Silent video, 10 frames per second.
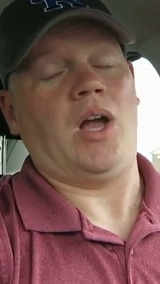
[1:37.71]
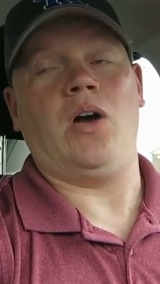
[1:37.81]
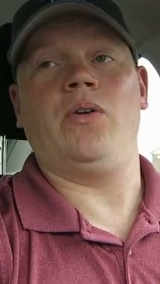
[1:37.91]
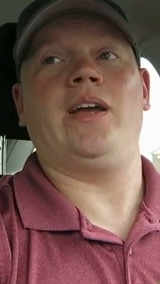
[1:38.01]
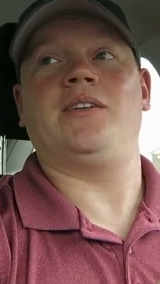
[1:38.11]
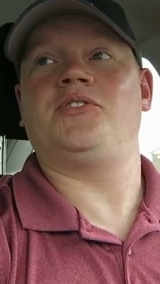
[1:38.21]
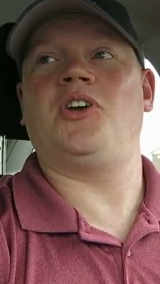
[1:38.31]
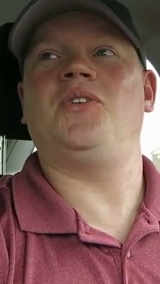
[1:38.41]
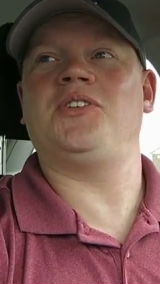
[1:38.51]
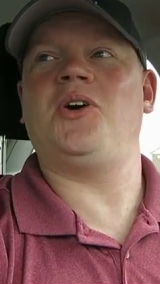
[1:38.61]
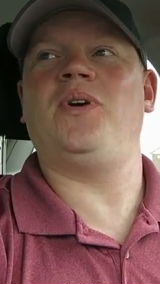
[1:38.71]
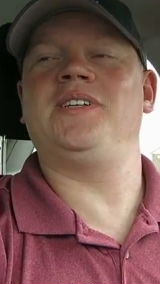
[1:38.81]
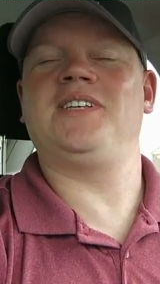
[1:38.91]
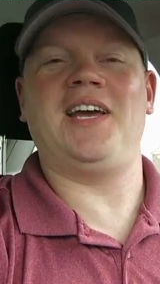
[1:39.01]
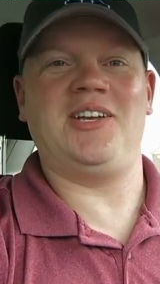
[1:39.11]
Oh yeah, so as
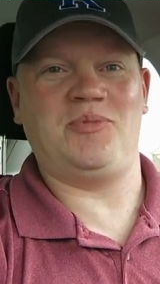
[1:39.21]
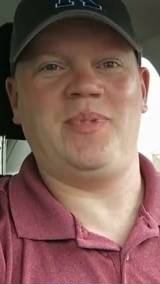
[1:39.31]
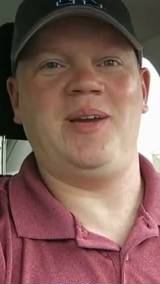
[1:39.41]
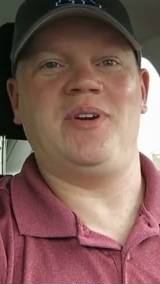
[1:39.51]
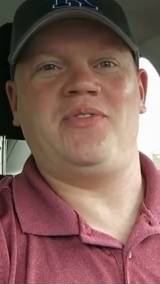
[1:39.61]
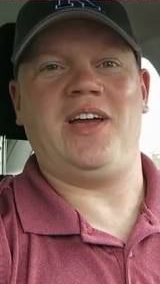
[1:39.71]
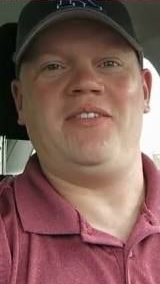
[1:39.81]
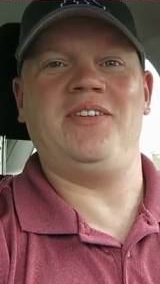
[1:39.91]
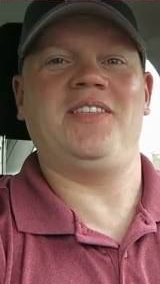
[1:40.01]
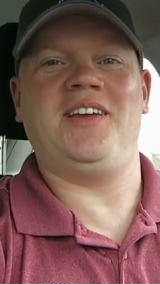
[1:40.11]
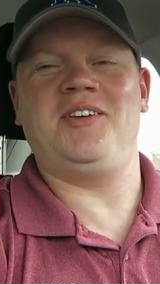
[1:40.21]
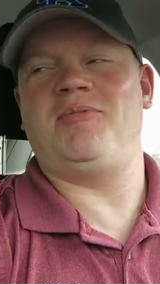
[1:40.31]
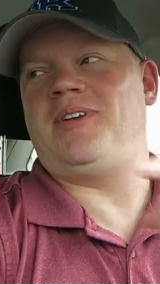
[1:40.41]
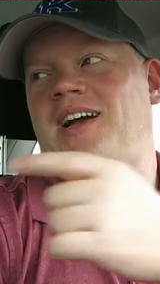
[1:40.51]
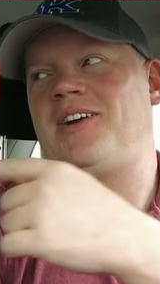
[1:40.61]
always, guys, remember, if you have anything you
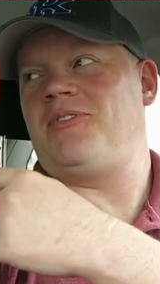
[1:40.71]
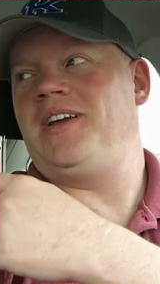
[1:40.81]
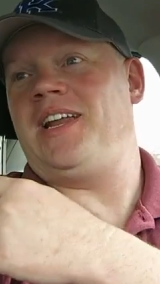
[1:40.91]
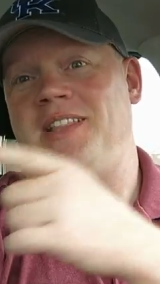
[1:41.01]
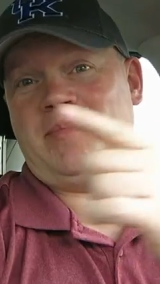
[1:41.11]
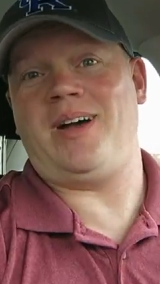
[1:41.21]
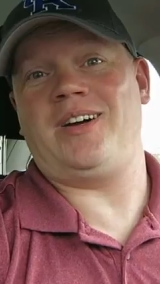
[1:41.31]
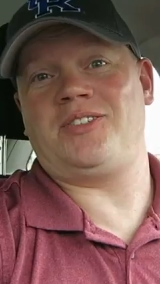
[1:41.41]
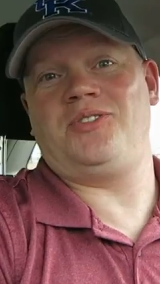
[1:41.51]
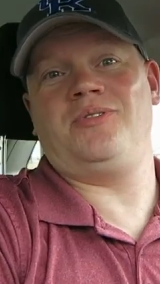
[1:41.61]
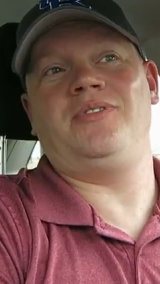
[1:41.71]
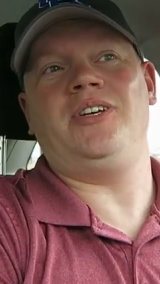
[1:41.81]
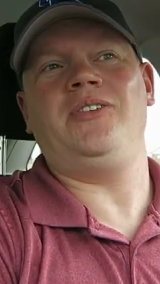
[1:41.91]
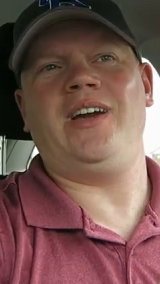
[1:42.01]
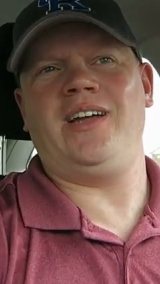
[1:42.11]
would like Reed and the Box to
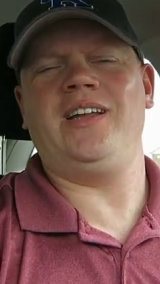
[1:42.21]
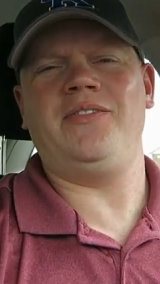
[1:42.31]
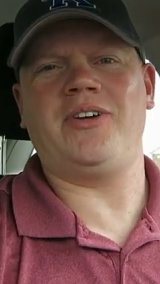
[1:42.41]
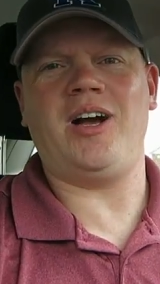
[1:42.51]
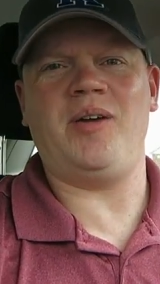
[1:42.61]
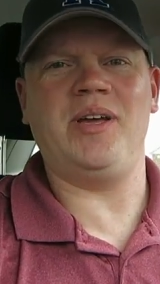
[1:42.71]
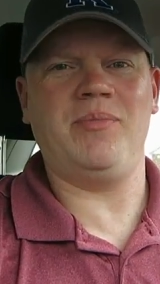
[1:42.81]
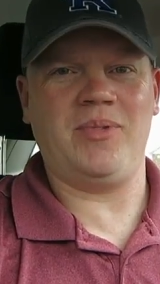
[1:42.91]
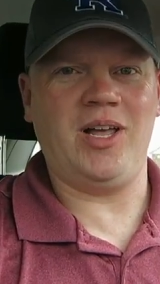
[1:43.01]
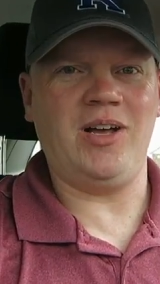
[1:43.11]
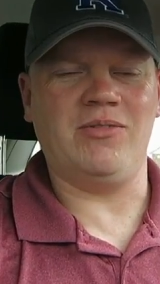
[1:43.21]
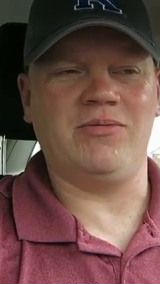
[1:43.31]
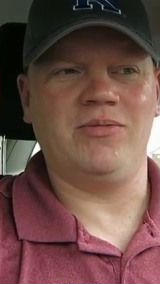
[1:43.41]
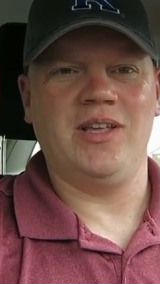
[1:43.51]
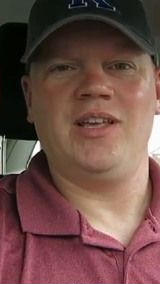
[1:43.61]
review, you gotta leave a comment below.
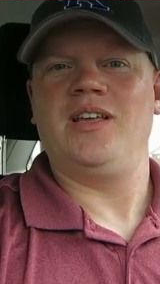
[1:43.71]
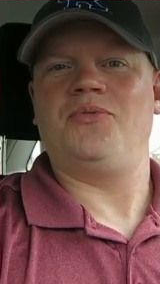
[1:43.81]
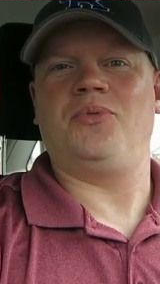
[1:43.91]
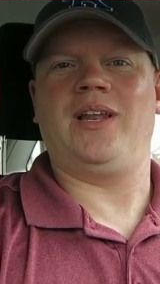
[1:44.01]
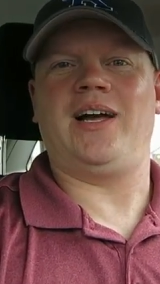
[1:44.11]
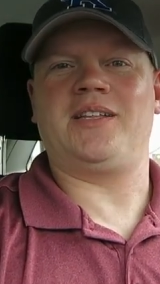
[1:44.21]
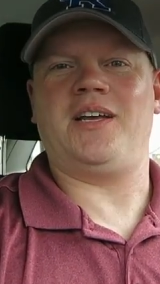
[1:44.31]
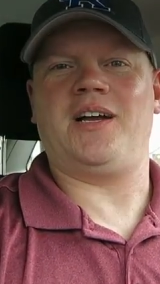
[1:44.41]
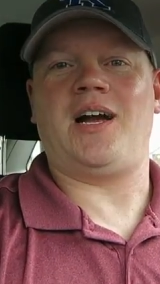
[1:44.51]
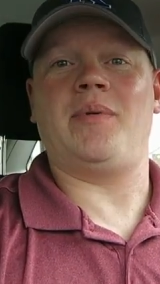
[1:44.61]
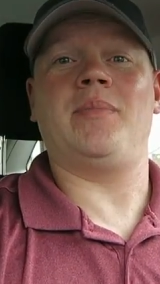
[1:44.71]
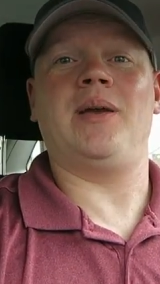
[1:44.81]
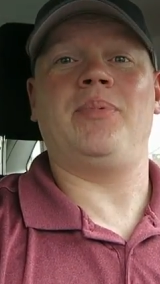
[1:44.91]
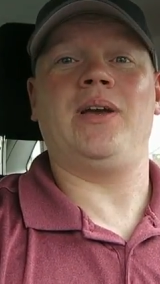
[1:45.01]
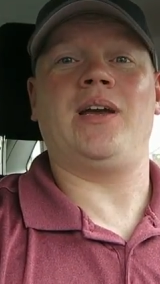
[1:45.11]
If we like that comment,
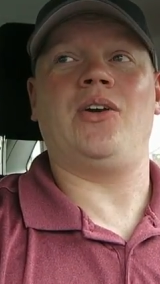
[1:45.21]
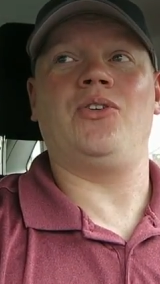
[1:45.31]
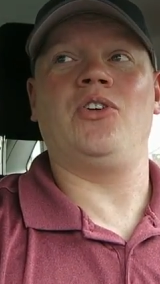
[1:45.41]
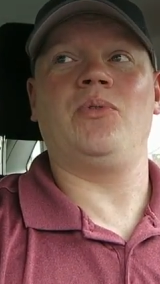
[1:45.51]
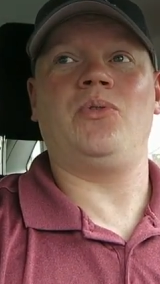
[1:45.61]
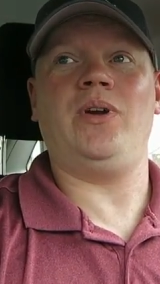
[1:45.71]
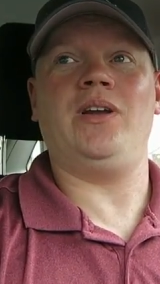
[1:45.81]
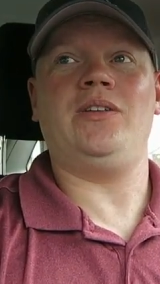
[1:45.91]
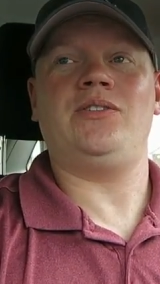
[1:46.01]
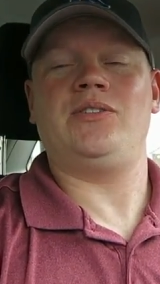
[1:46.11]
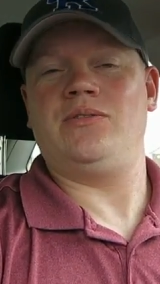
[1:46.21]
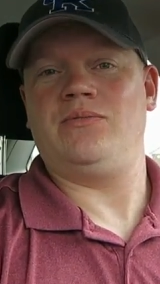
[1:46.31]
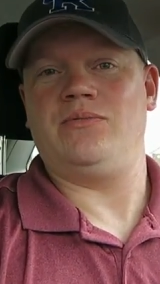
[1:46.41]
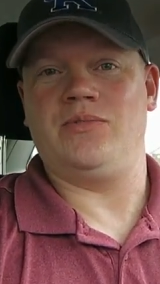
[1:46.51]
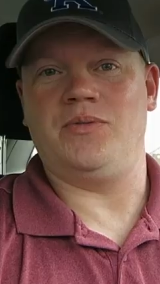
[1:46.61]
may pick out your request
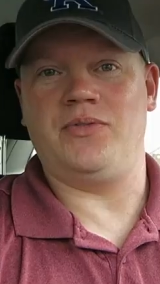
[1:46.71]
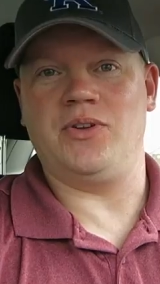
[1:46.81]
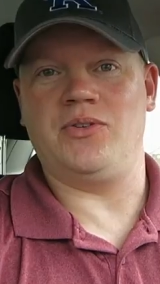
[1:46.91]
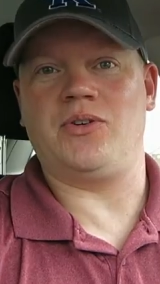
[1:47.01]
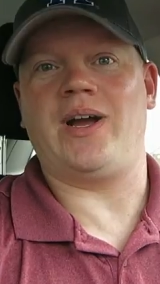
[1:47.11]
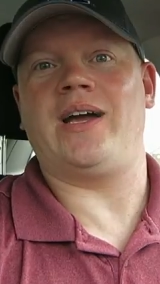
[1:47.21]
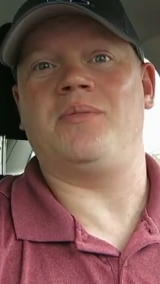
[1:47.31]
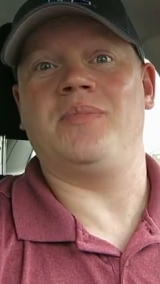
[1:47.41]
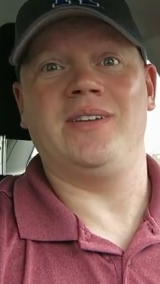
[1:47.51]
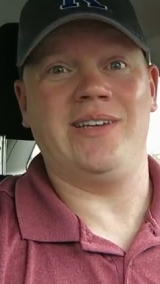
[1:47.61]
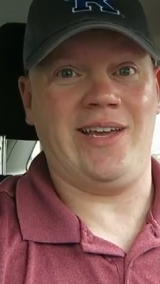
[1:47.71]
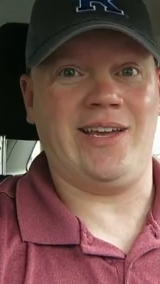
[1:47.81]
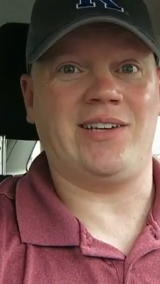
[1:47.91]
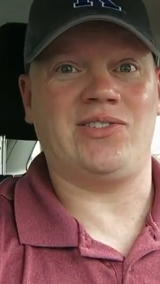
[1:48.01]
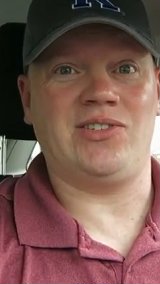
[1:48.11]
and review your item
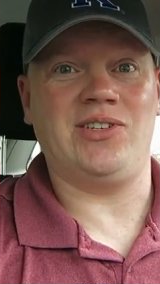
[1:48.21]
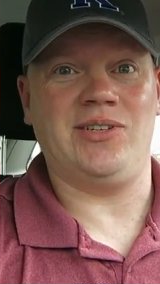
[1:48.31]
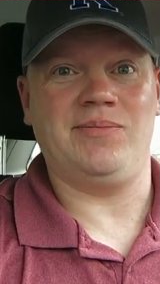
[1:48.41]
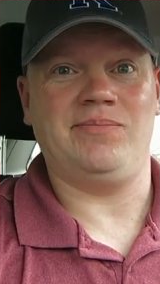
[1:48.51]
next.